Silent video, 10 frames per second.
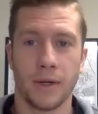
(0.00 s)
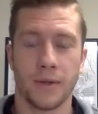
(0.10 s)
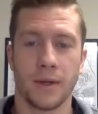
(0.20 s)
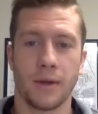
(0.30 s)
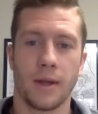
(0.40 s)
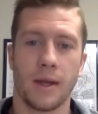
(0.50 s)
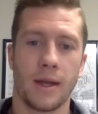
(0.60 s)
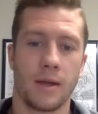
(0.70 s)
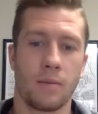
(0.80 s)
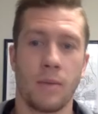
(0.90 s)
So
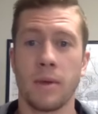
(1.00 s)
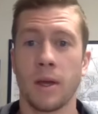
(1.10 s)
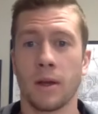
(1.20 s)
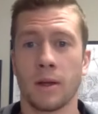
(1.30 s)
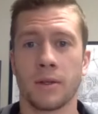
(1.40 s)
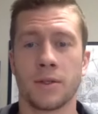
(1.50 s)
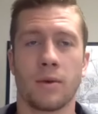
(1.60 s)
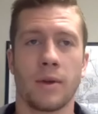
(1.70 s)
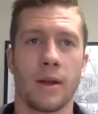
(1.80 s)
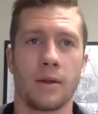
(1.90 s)
maybe a good
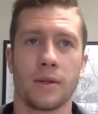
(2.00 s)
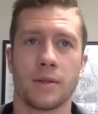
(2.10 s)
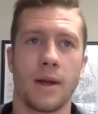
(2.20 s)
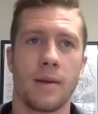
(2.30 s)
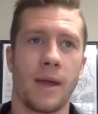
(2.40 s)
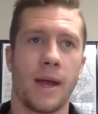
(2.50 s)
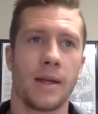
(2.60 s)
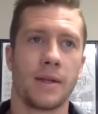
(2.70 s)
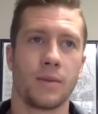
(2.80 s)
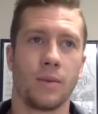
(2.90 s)
story that'll describe
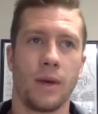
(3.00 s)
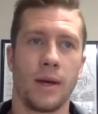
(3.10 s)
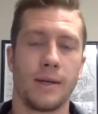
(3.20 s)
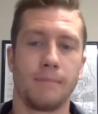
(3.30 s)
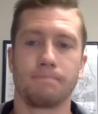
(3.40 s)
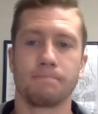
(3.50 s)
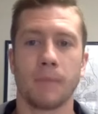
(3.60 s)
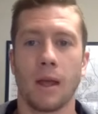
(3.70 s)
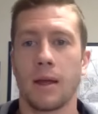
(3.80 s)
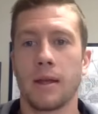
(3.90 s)
that is,
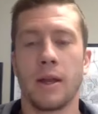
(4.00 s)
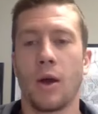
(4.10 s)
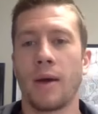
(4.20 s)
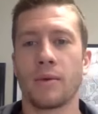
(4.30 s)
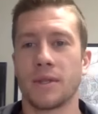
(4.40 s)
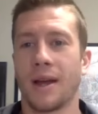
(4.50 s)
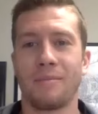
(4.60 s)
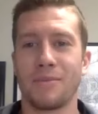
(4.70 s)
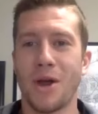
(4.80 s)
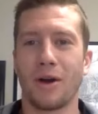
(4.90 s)
you know,
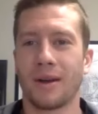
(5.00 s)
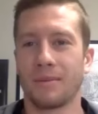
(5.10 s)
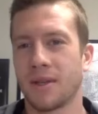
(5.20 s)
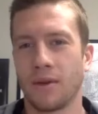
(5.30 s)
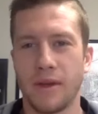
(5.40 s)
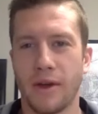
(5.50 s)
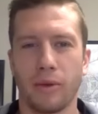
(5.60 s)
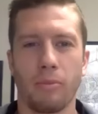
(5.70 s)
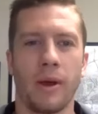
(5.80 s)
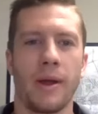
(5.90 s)
I'm young. I'm still
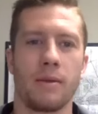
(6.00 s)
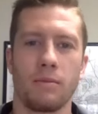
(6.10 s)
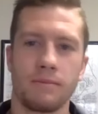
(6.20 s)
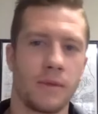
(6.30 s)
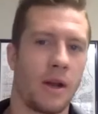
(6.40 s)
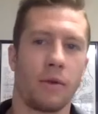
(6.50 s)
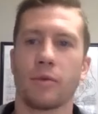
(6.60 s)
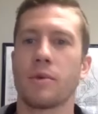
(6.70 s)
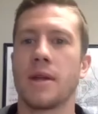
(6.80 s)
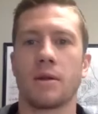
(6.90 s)
young, but, you know,
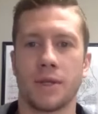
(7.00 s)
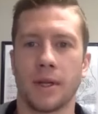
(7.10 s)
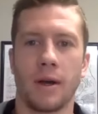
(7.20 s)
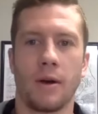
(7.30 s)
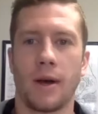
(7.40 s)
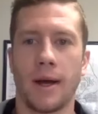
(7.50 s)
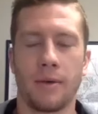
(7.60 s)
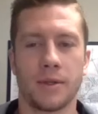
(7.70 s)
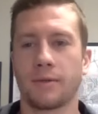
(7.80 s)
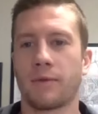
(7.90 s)
3 years ago,
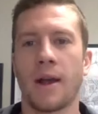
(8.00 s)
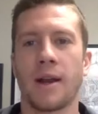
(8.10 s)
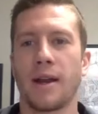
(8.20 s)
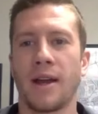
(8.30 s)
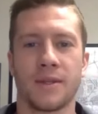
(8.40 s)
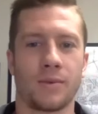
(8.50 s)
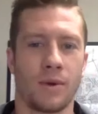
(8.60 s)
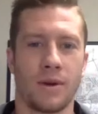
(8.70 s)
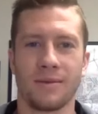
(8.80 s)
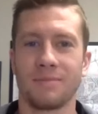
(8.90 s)
Friday nights
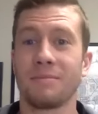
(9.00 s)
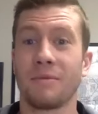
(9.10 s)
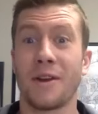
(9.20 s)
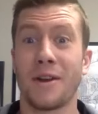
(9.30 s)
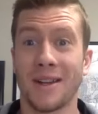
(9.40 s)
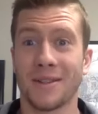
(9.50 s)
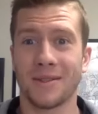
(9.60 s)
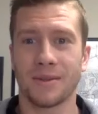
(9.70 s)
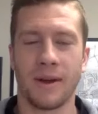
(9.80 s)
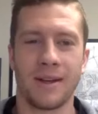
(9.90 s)
were fun
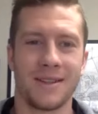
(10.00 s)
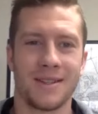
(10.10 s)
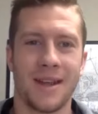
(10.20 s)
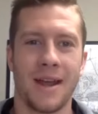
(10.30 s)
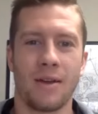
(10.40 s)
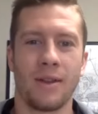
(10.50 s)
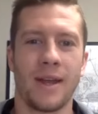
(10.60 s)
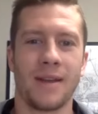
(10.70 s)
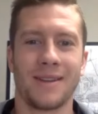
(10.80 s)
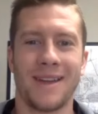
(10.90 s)
nights, right? Stay out
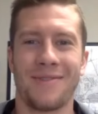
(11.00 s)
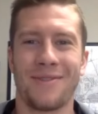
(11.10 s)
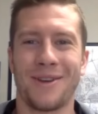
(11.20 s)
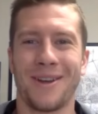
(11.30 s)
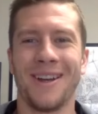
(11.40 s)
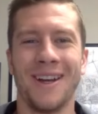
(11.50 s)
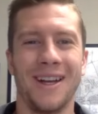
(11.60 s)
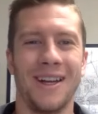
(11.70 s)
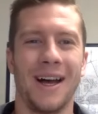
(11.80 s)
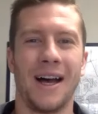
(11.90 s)
late, have fun.
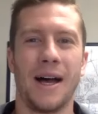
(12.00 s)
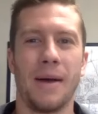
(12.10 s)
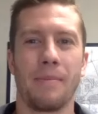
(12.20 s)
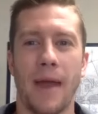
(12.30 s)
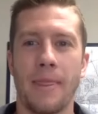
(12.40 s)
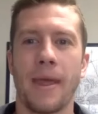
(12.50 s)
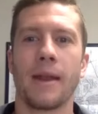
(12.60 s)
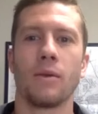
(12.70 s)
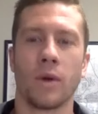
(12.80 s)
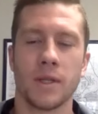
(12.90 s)
And
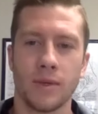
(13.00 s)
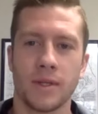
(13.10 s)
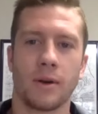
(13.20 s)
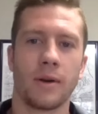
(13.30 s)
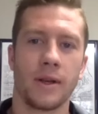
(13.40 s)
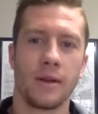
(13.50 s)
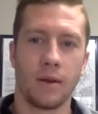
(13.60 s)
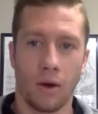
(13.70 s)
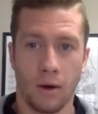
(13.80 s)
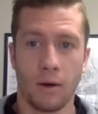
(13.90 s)
then once we started
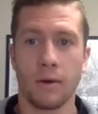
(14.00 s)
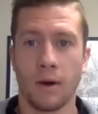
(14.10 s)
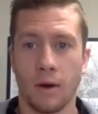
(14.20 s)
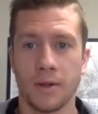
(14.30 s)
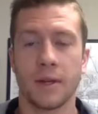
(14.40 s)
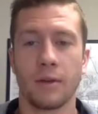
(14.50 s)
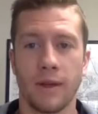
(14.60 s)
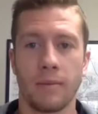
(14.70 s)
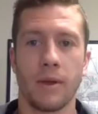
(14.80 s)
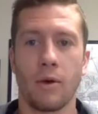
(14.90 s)
our single
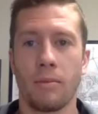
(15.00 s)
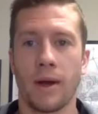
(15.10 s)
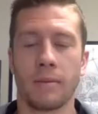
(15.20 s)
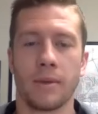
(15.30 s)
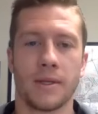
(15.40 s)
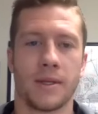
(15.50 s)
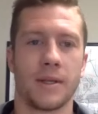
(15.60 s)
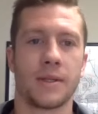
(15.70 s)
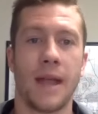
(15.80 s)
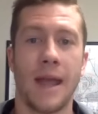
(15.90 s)
family home buying
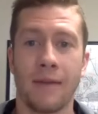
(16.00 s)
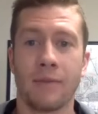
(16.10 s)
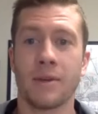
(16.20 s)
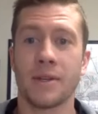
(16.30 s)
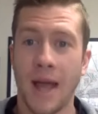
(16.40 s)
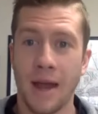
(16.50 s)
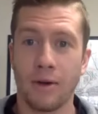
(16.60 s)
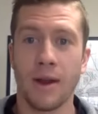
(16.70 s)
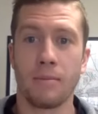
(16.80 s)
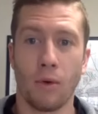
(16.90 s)
business, every
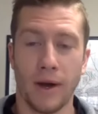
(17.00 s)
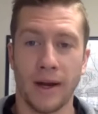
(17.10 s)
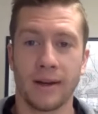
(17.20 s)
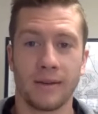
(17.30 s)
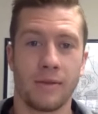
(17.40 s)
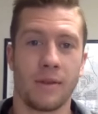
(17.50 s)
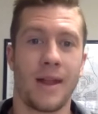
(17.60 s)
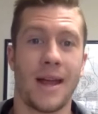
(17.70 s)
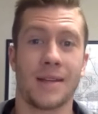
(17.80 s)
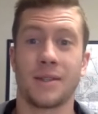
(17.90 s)
Saturday morning for the
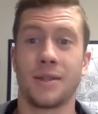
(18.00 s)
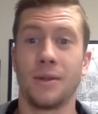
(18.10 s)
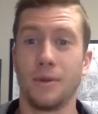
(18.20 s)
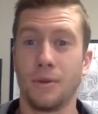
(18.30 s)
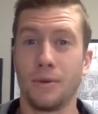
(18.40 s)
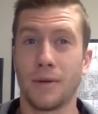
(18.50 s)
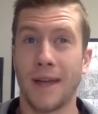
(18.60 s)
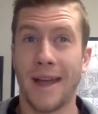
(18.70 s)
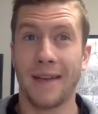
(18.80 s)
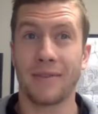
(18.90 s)
last
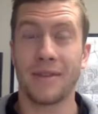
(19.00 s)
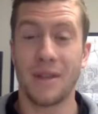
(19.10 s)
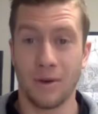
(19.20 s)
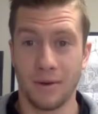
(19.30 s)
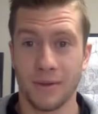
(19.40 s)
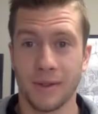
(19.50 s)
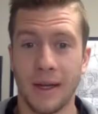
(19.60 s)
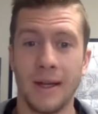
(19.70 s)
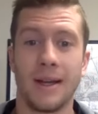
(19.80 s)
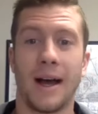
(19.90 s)
2.5 years,
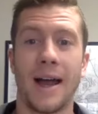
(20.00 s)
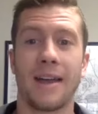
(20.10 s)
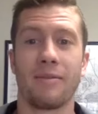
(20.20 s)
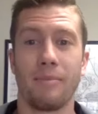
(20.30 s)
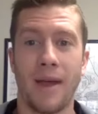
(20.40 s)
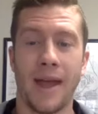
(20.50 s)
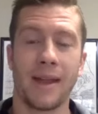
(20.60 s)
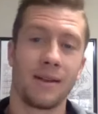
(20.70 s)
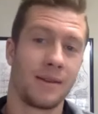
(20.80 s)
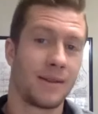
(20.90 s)
I have
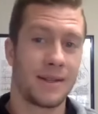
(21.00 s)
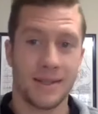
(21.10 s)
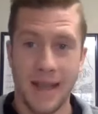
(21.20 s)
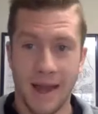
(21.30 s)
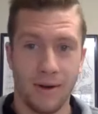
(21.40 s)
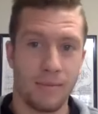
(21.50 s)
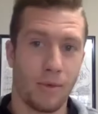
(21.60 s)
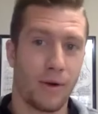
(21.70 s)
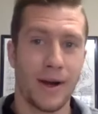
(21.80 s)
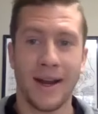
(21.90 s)
met Saturday
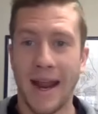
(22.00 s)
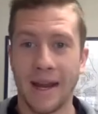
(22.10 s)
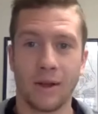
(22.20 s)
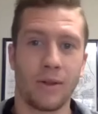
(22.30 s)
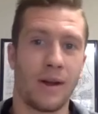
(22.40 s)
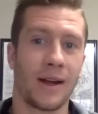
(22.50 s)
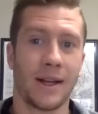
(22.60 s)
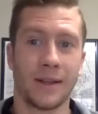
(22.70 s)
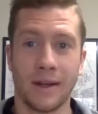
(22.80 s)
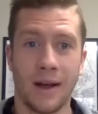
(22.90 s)
morning, 8 o'clock
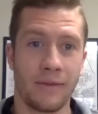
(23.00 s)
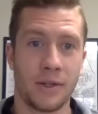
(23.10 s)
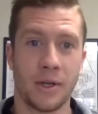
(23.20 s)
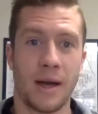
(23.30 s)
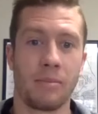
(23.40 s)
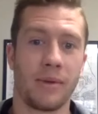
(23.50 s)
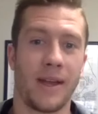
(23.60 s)
at the coffee shop.